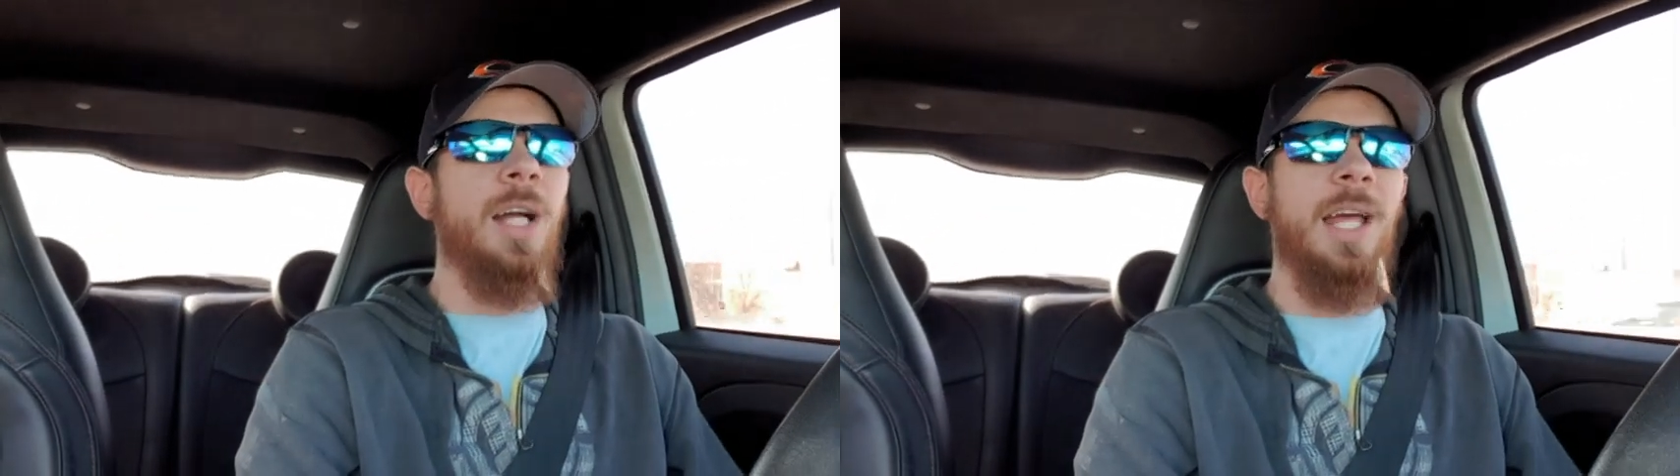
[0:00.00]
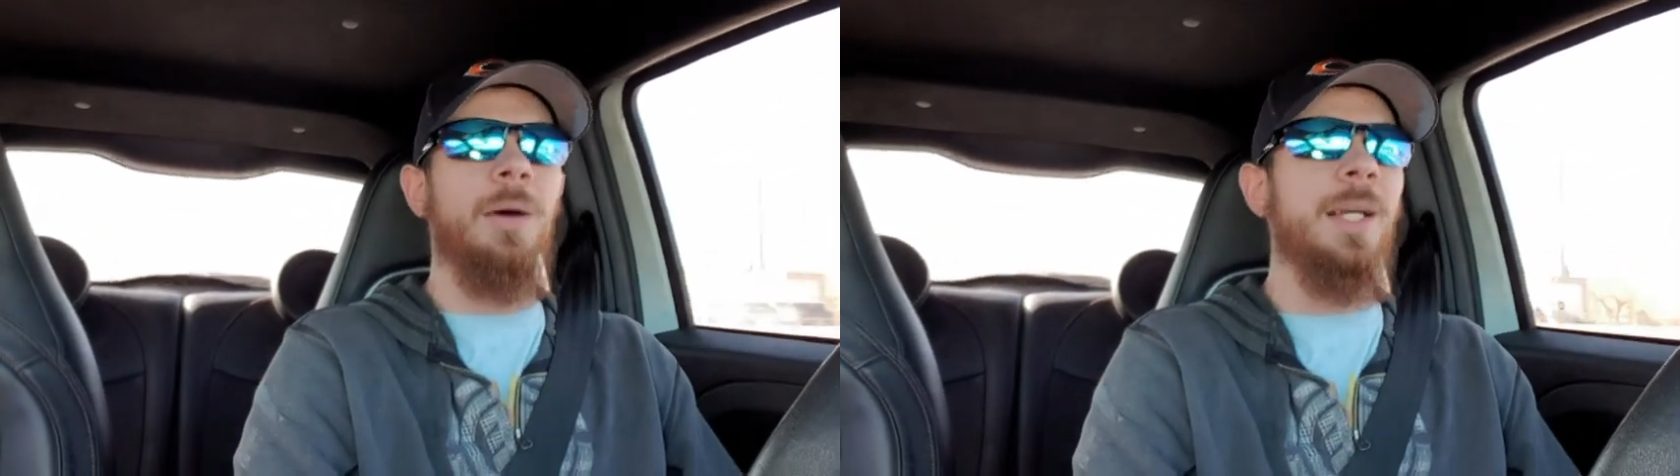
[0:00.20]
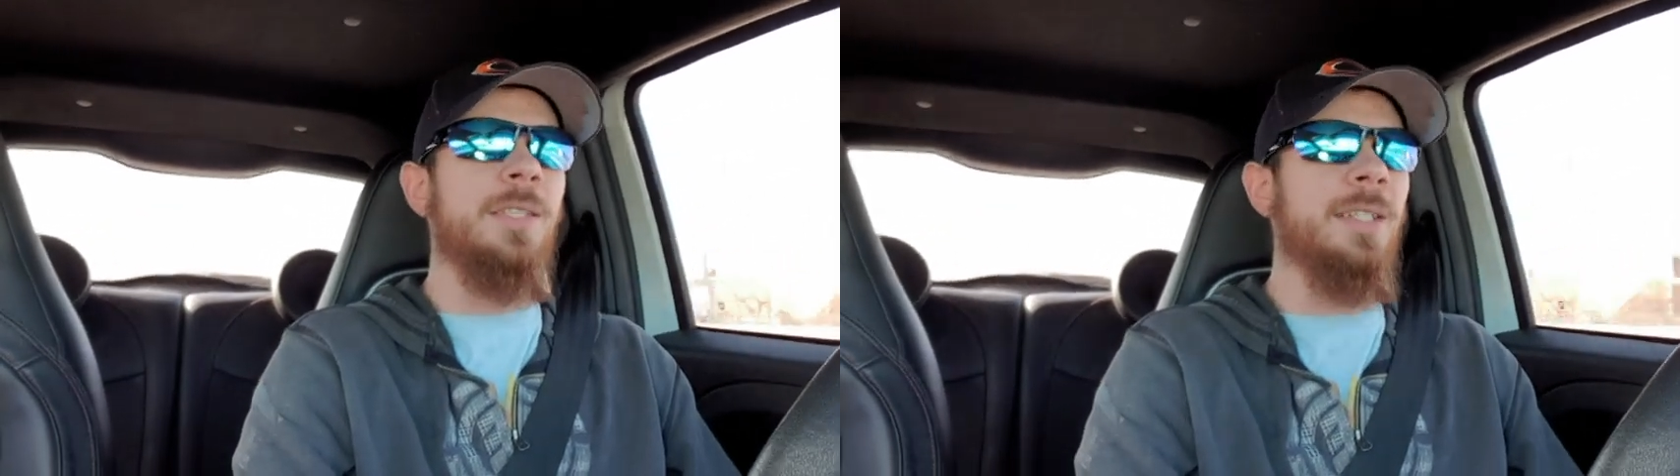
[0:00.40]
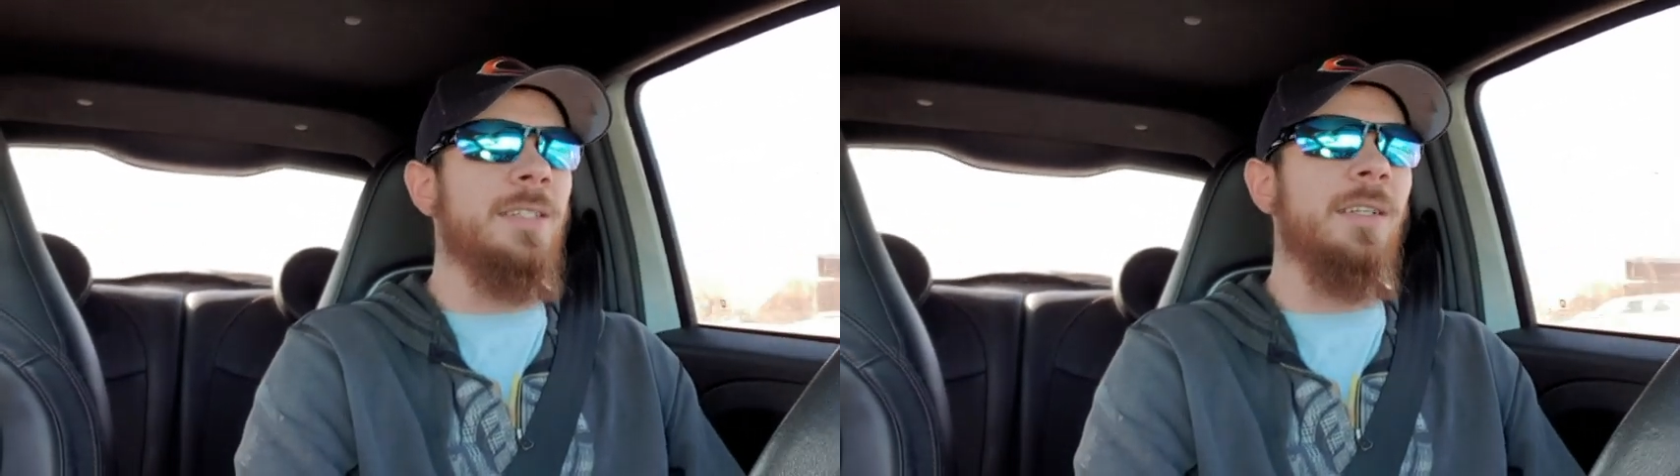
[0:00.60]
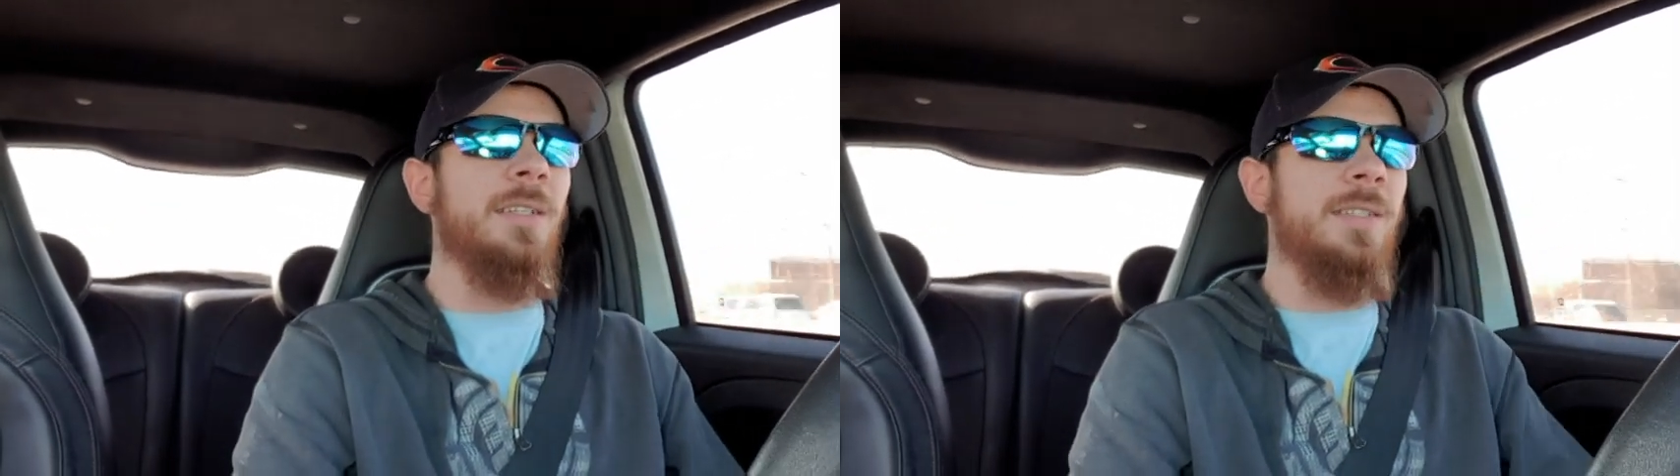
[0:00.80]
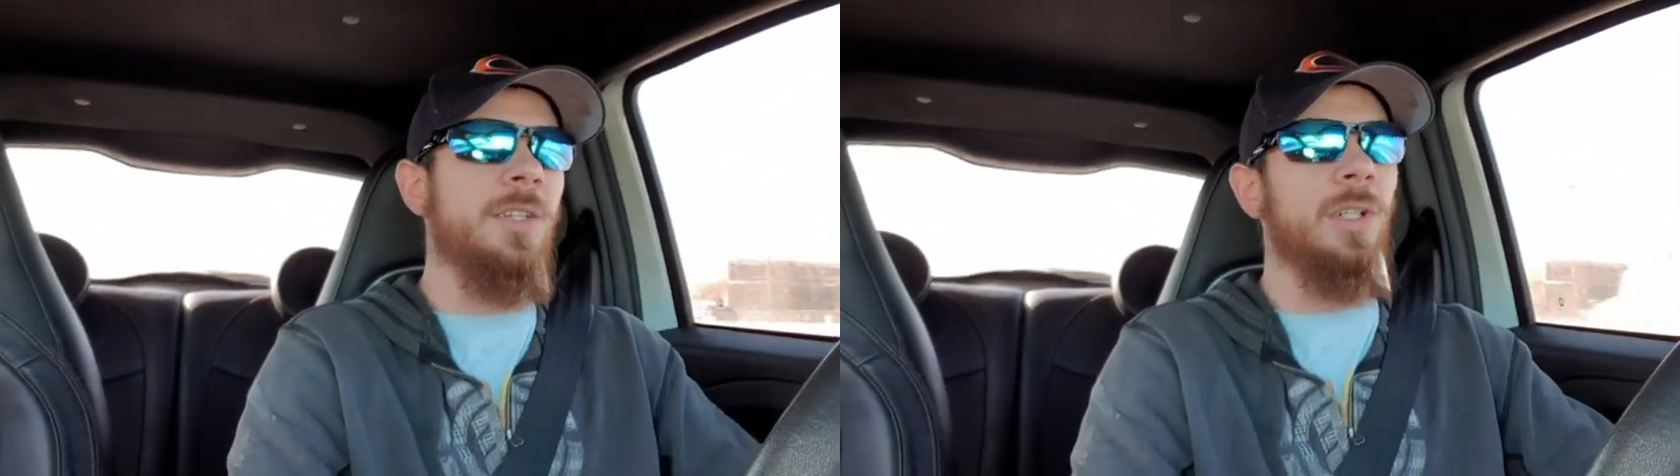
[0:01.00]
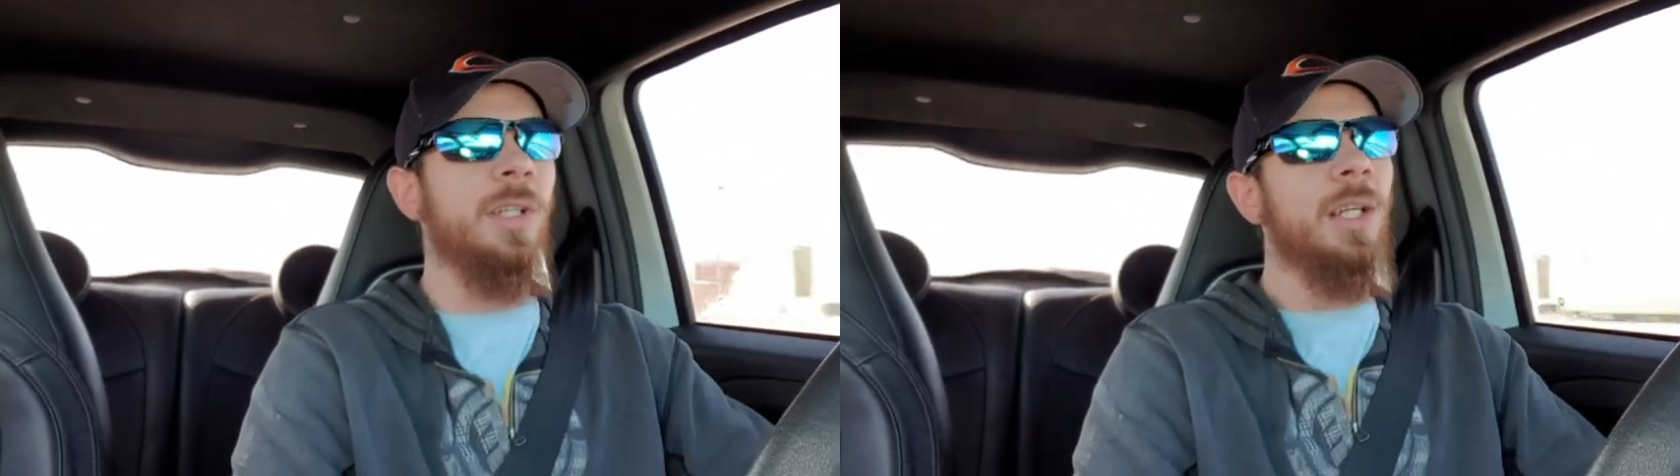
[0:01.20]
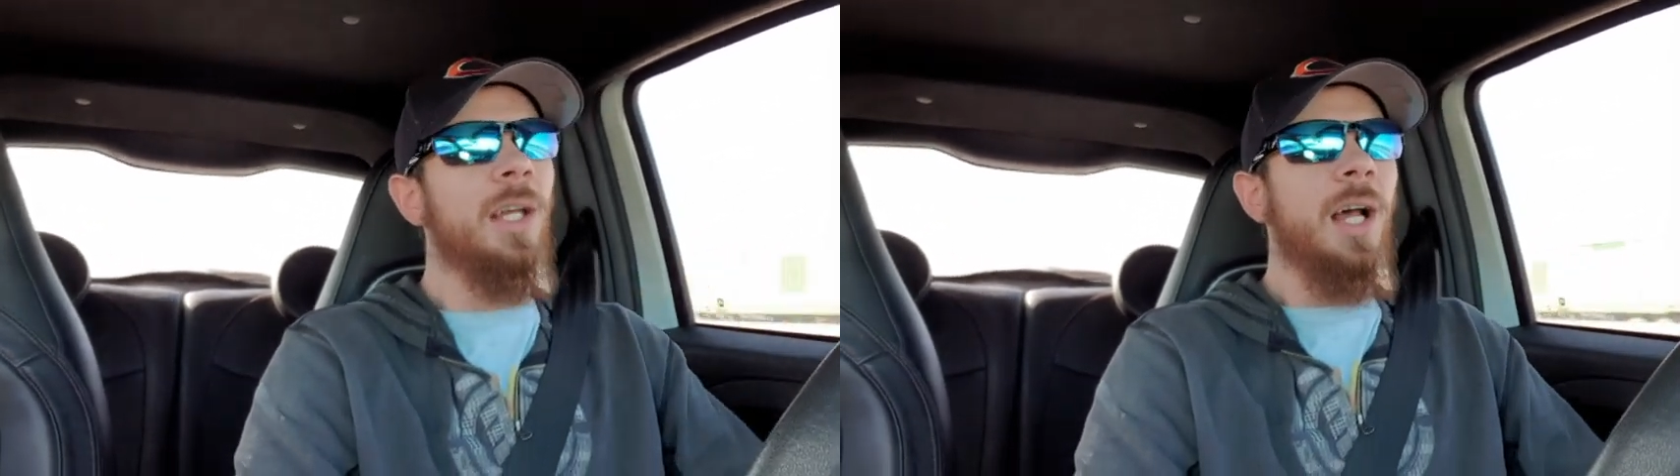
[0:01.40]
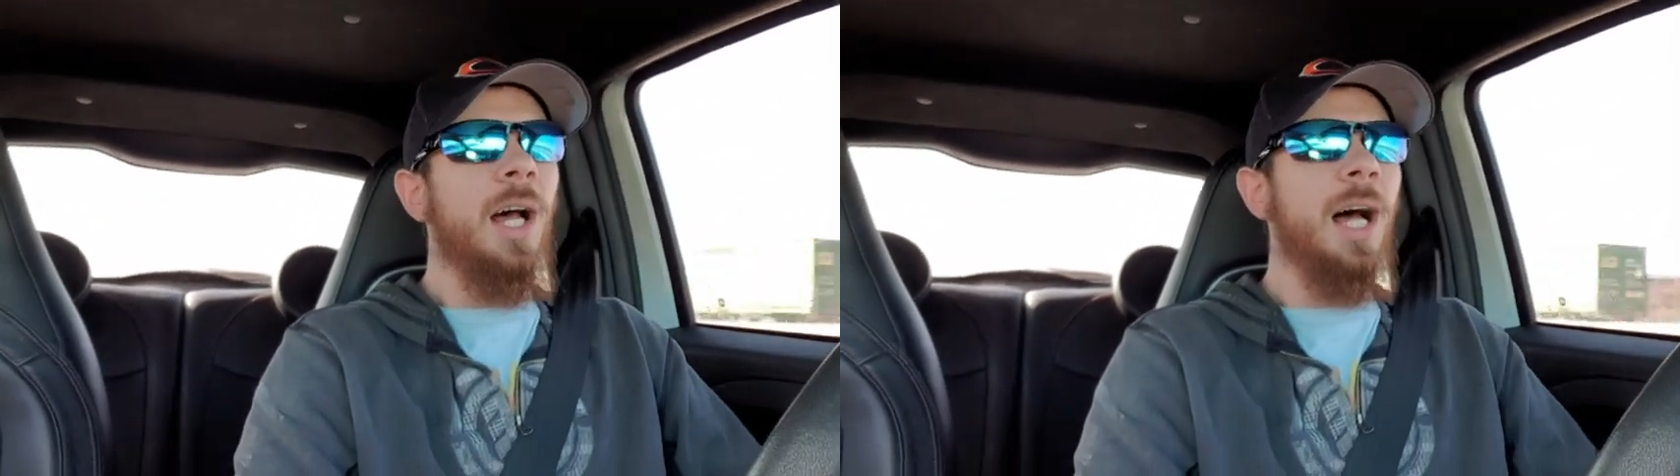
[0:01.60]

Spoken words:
flock that way, so that's a good decision.